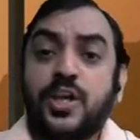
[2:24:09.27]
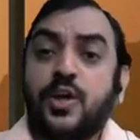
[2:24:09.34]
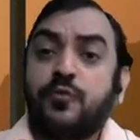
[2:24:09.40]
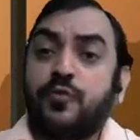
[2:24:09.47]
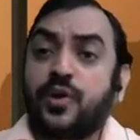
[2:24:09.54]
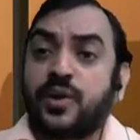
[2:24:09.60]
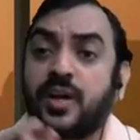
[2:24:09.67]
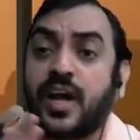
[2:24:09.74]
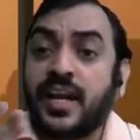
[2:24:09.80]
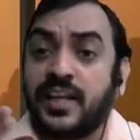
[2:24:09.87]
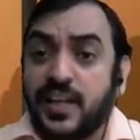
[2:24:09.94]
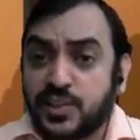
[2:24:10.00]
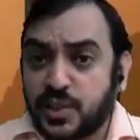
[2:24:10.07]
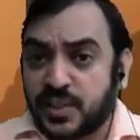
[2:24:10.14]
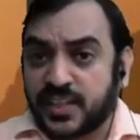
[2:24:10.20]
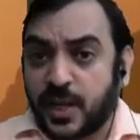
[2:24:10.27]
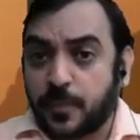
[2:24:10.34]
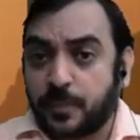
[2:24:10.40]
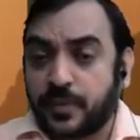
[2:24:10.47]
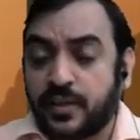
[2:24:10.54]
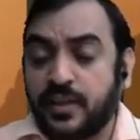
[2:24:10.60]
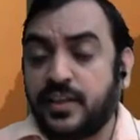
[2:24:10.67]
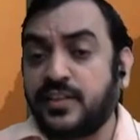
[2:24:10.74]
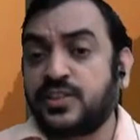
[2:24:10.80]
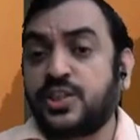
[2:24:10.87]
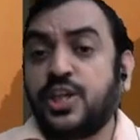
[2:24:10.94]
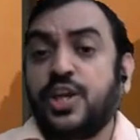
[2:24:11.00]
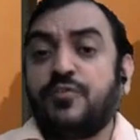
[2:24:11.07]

For unlisted companies,